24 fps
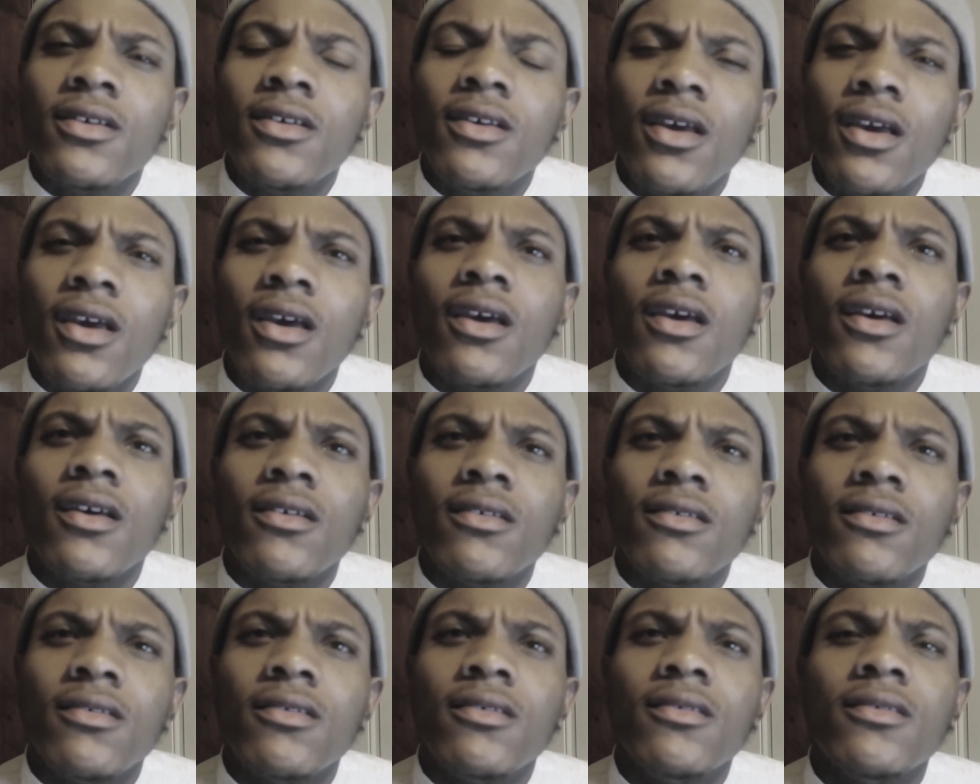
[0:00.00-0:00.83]
Yeah,
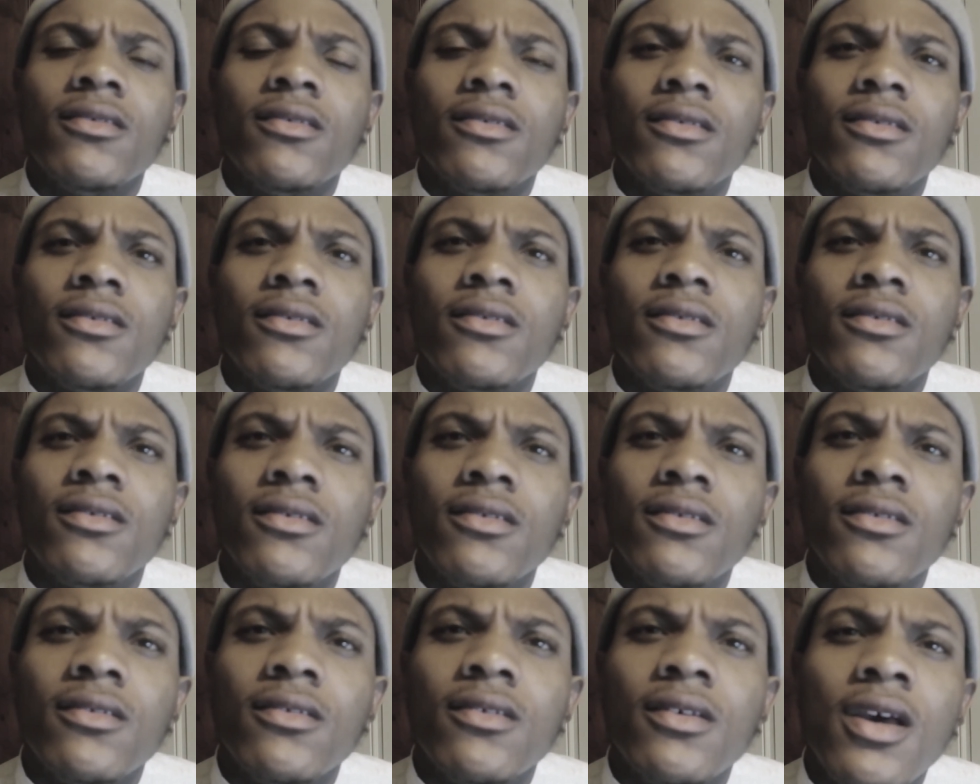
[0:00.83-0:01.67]

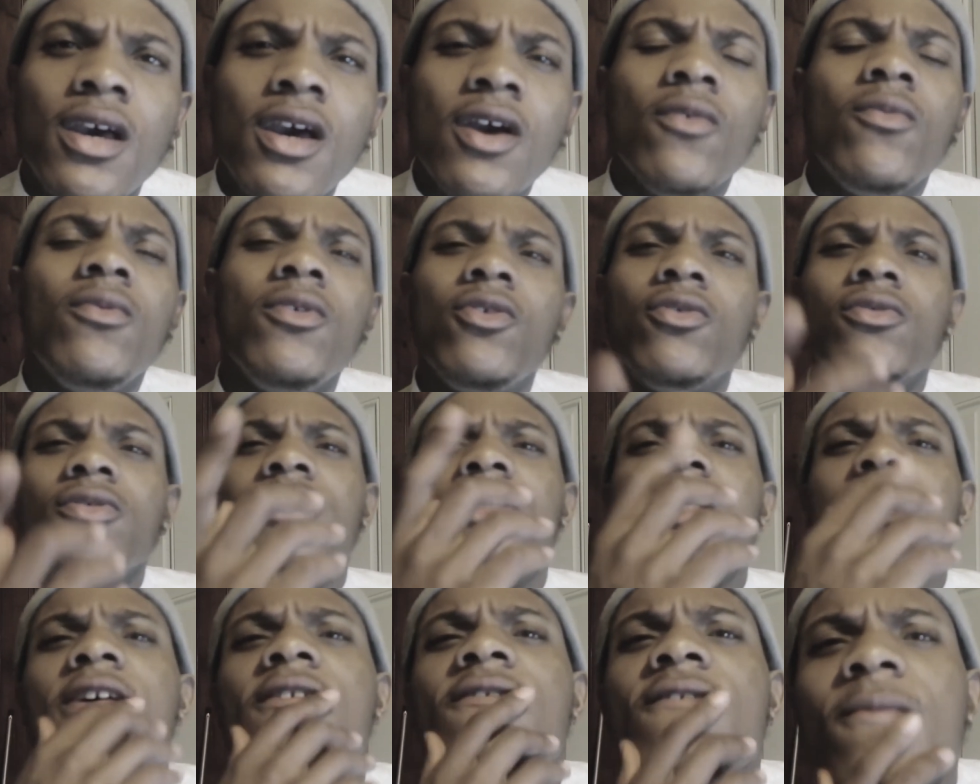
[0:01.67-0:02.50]
we gonna
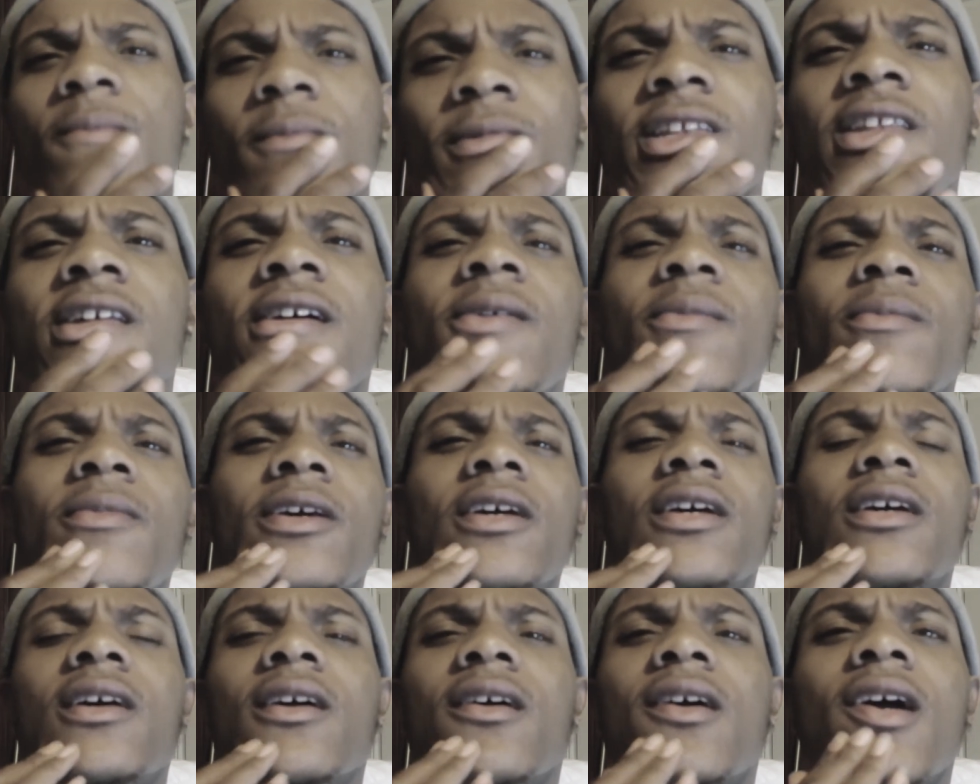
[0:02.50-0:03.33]
see if I'm a dumb
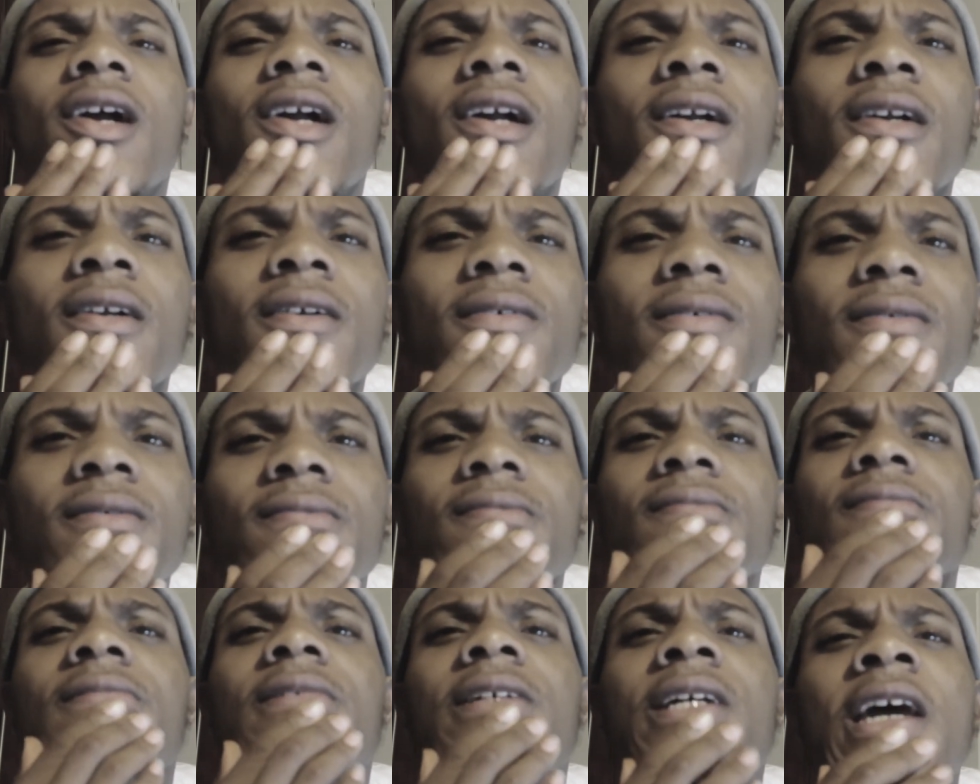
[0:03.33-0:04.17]
nigga. All right,
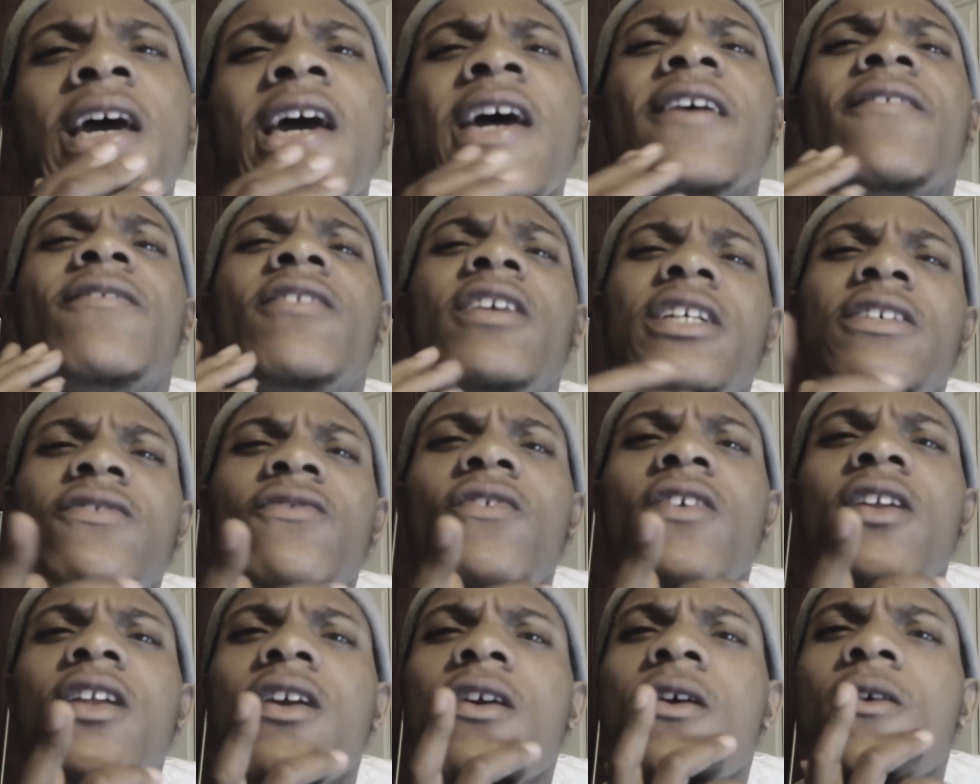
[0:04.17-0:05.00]
if this
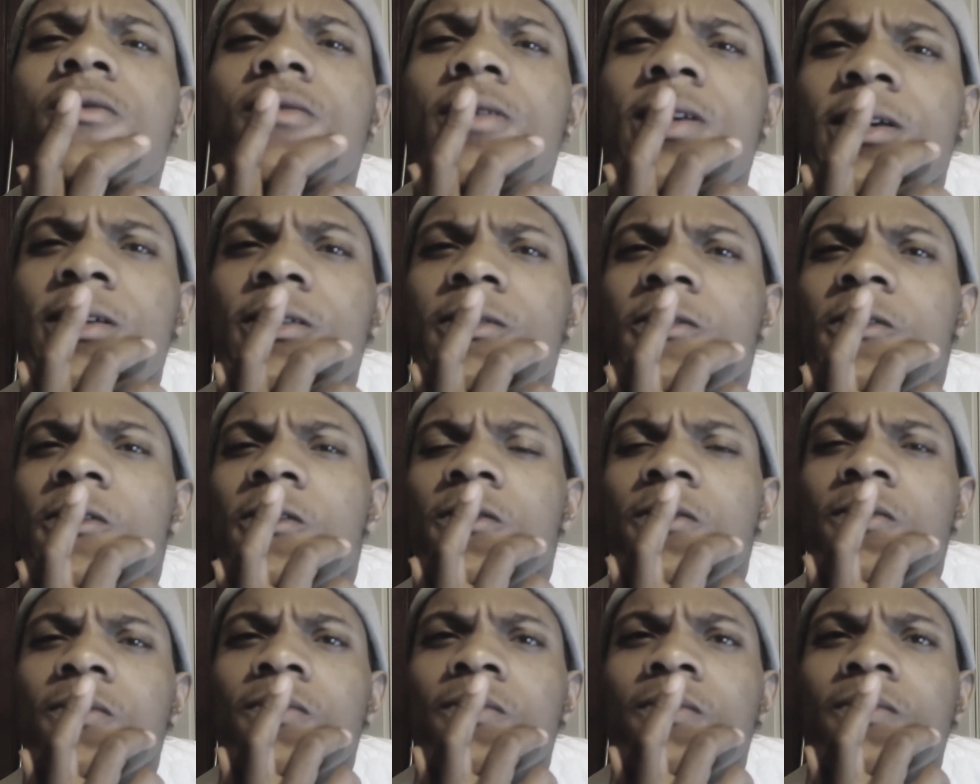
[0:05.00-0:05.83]
video get
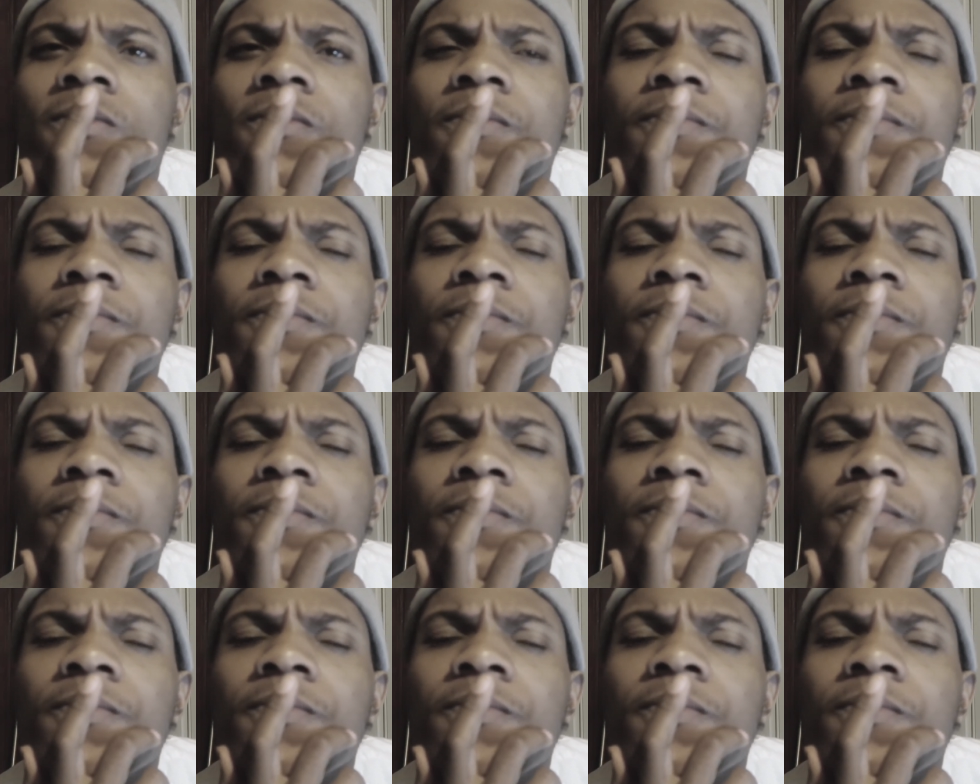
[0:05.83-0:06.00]
to